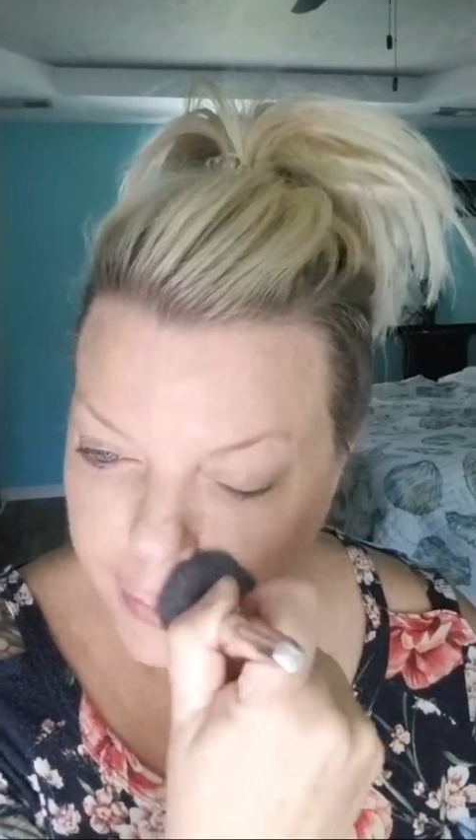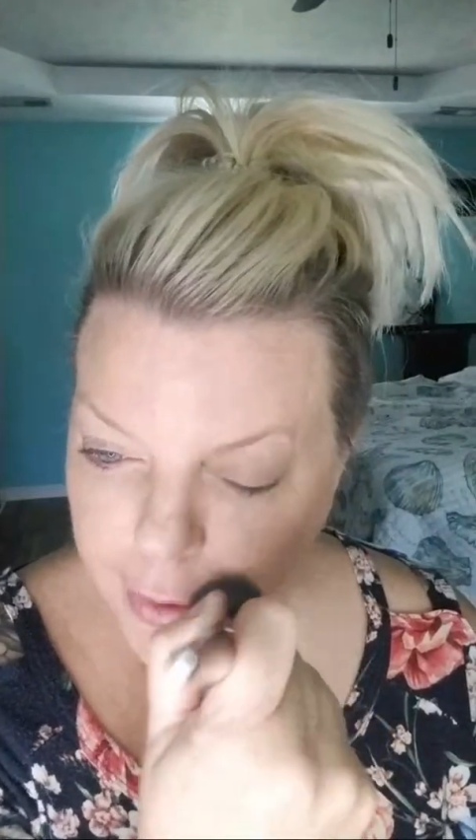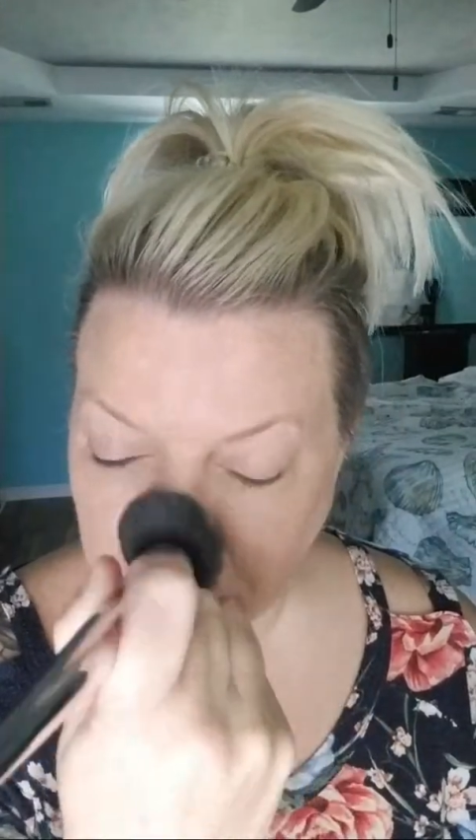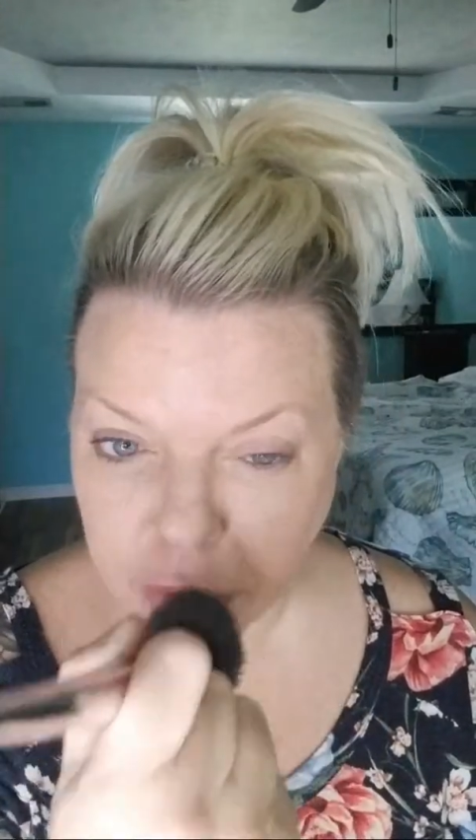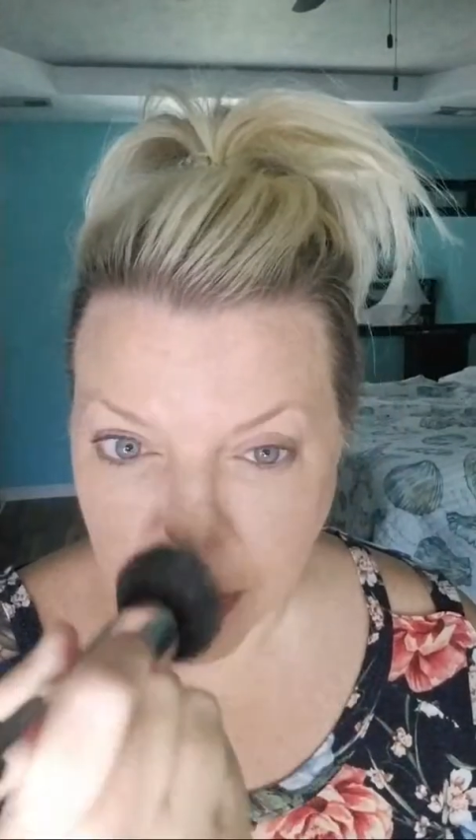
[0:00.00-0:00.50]
to
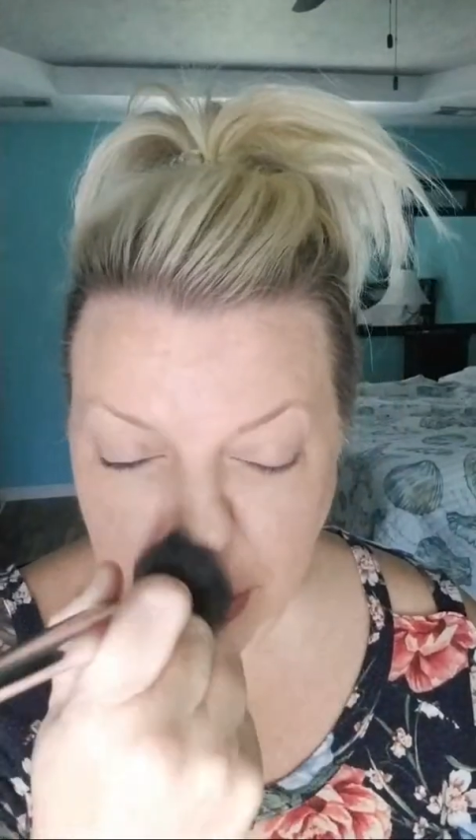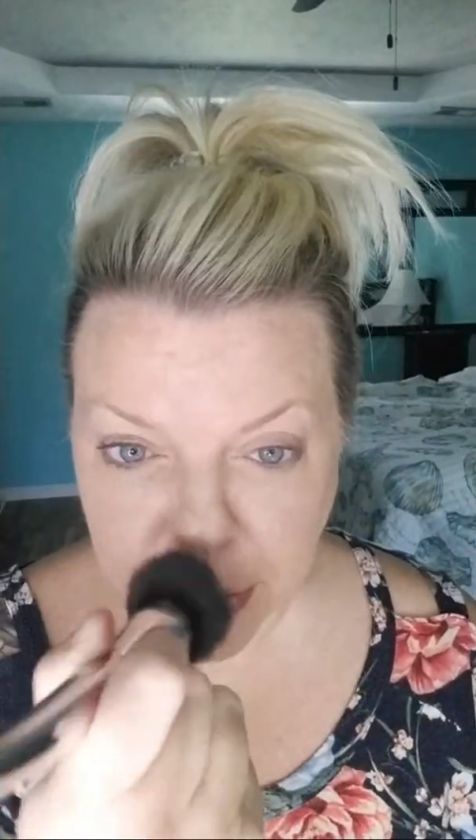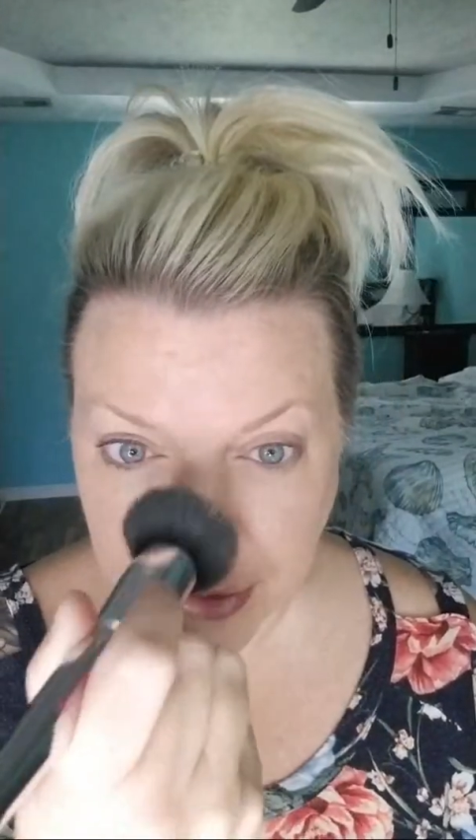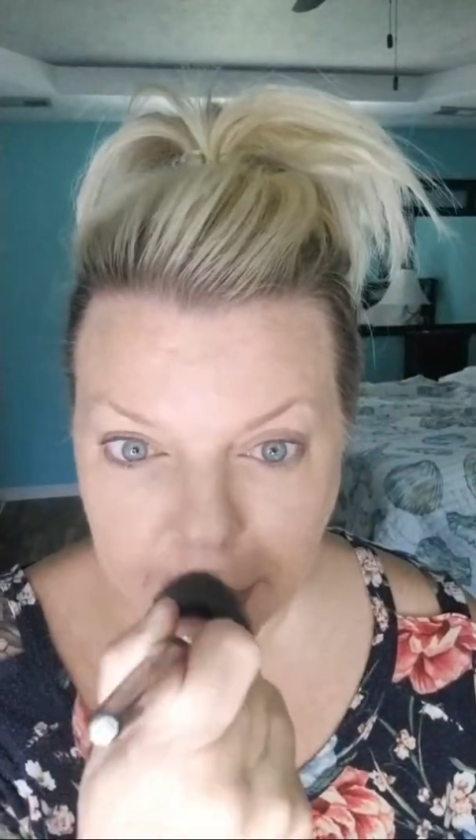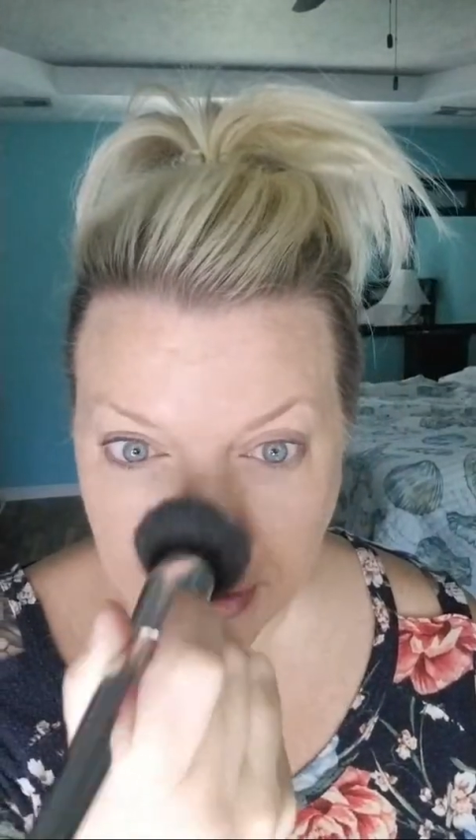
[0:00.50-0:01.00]
go a little
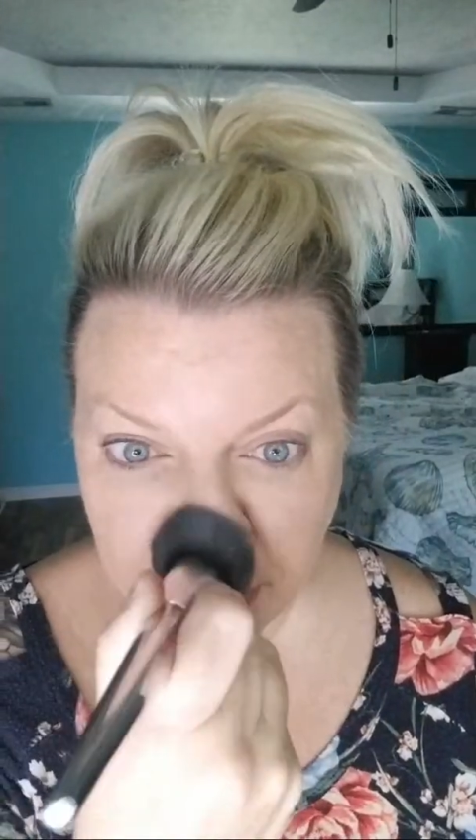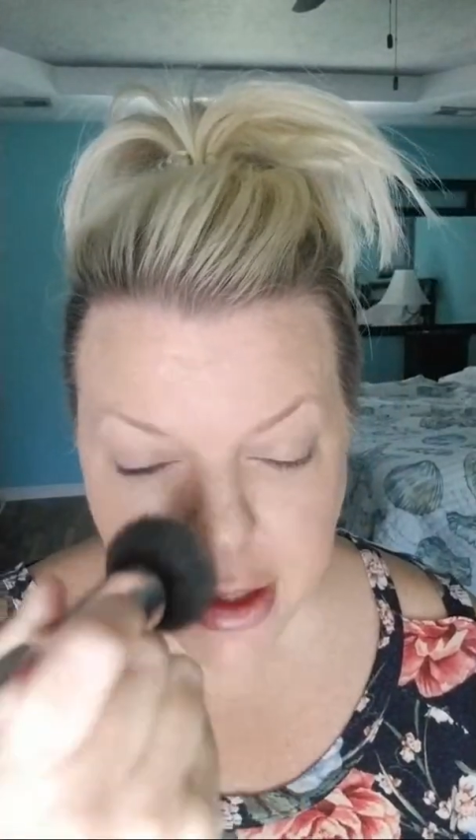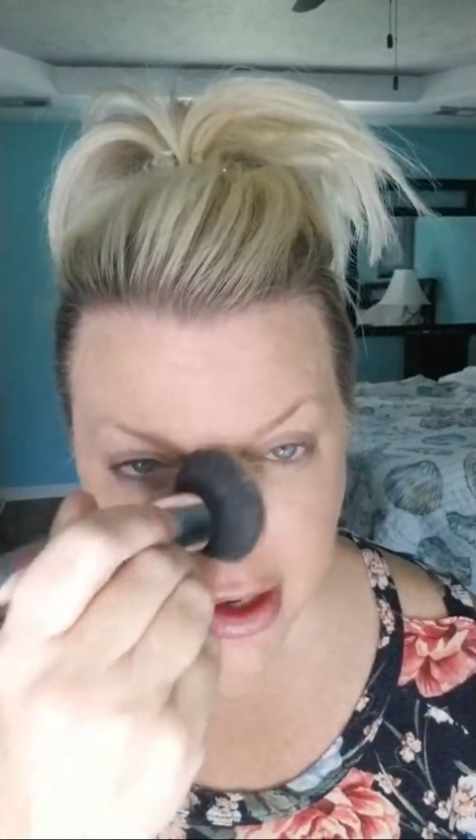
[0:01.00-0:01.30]
bolder on the